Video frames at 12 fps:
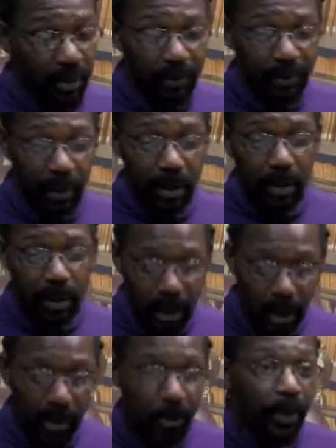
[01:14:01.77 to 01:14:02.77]
for you
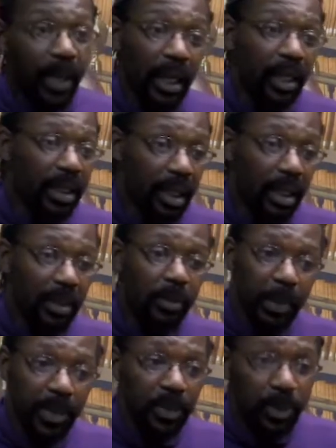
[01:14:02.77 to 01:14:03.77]
know bringing the
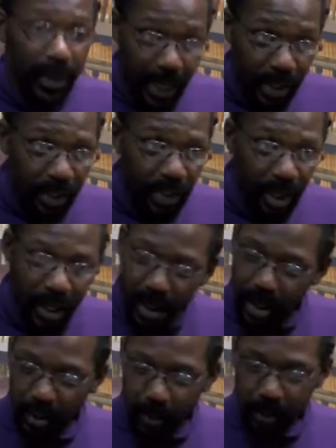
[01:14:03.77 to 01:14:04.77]
special guest star
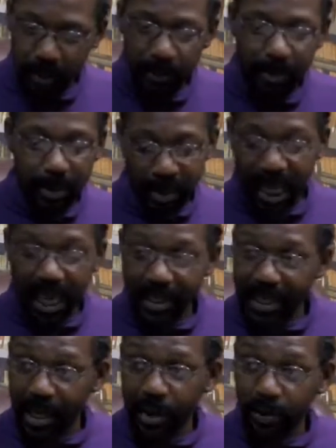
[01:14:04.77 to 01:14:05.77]
who can
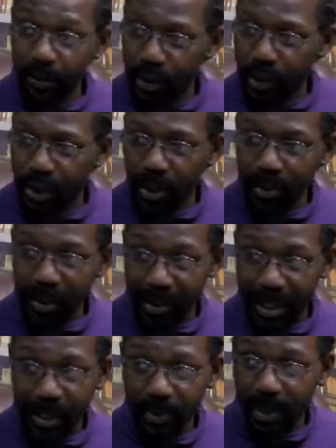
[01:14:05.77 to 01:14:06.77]
take over the show because
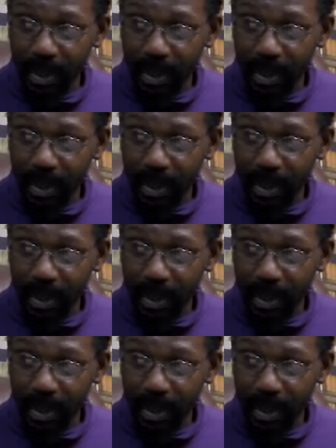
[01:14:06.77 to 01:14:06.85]
that's what they